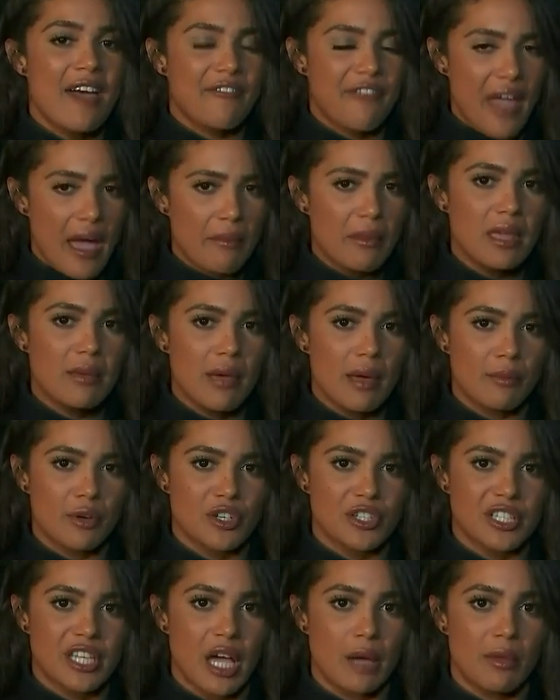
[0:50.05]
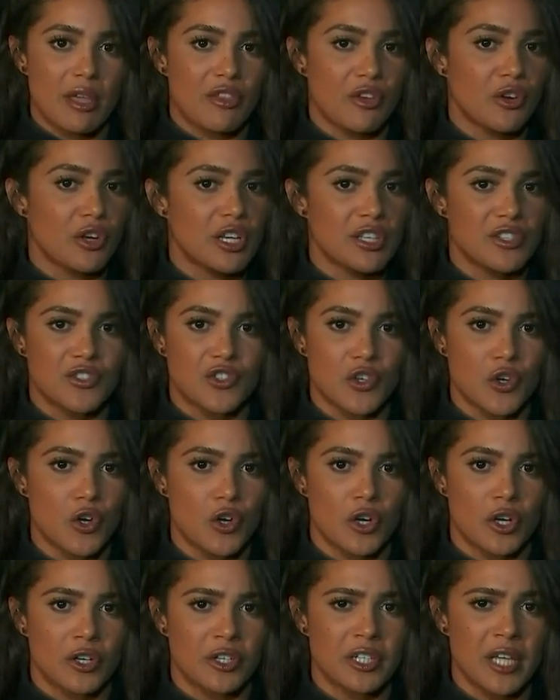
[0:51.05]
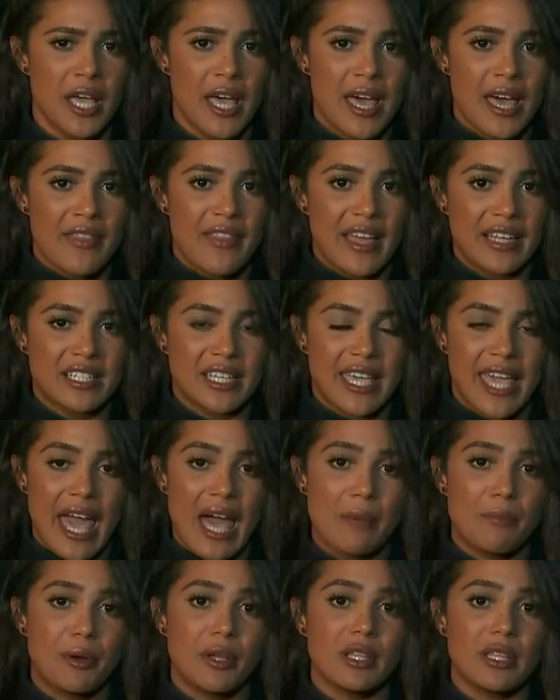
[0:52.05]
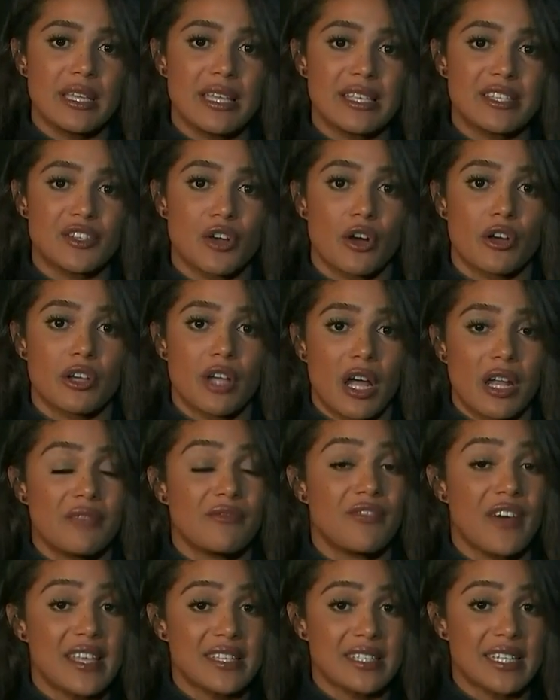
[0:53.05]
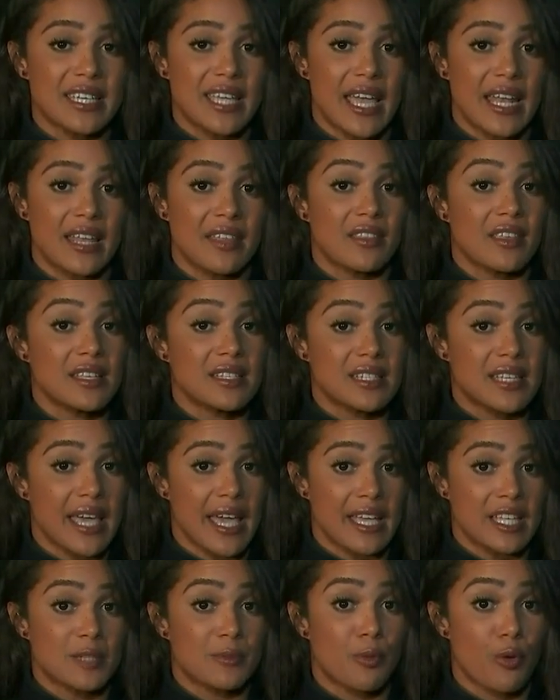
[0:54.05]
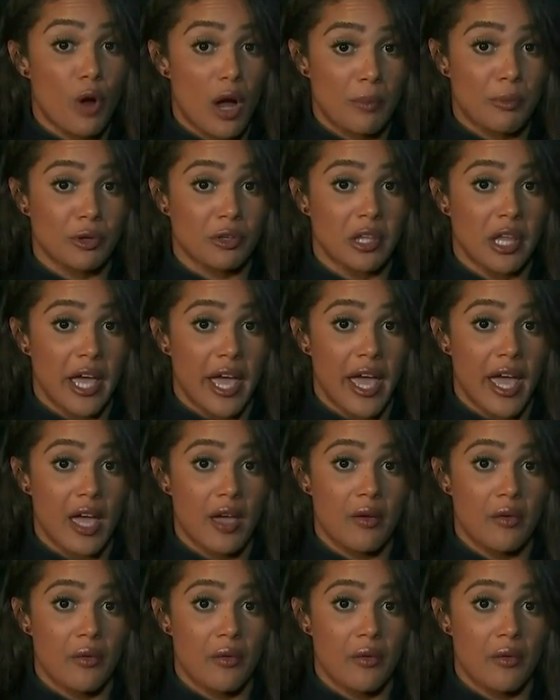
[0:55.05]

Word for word: family members tell me they're concerned that DeKalb police are not investigating this case properly.